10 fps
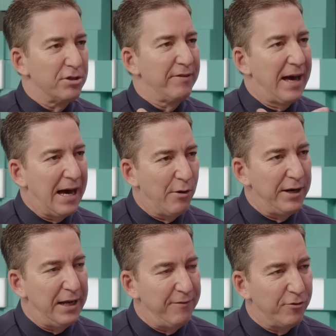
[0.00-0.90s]
sort of how
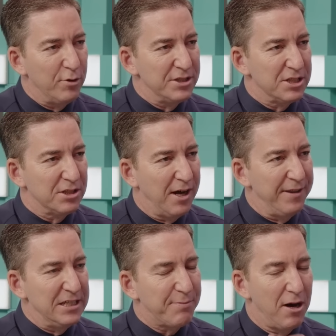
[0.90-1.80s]
it influences a lot
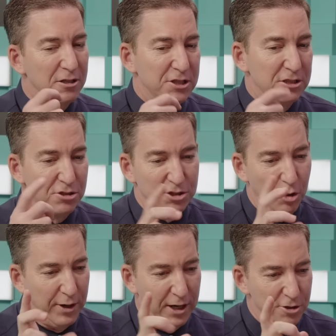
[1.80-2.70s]
of these policies. There's
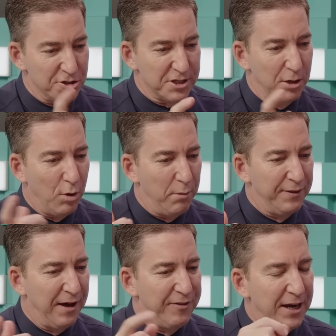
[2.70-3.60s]
no way to understand one
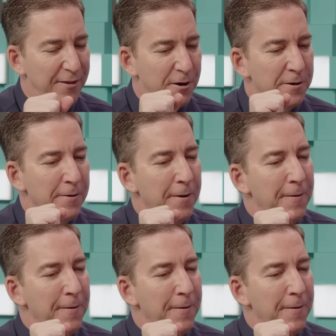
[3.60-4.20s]
without the other.